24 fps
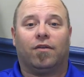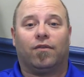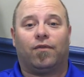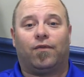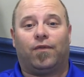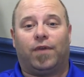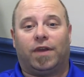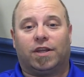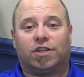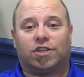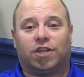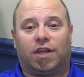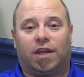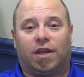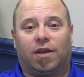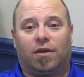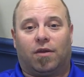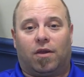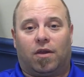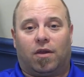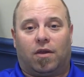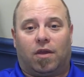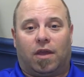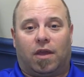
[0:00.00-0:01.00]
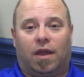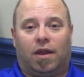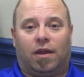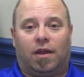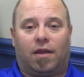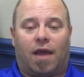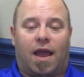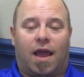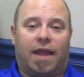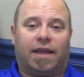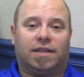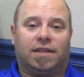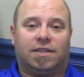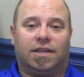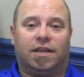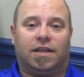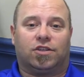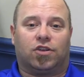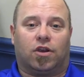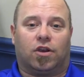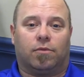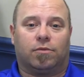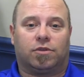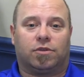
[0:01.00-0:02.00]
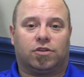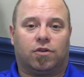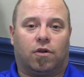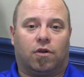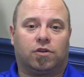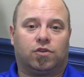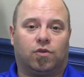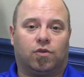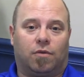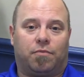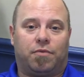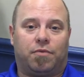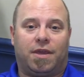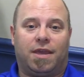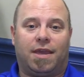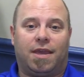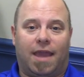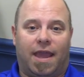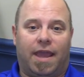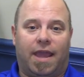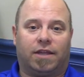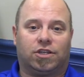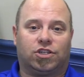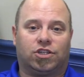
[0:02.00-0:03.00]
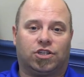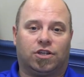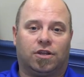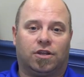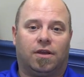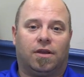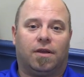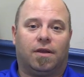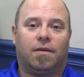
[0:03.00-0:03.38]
Phishing in IT terms starts with a PH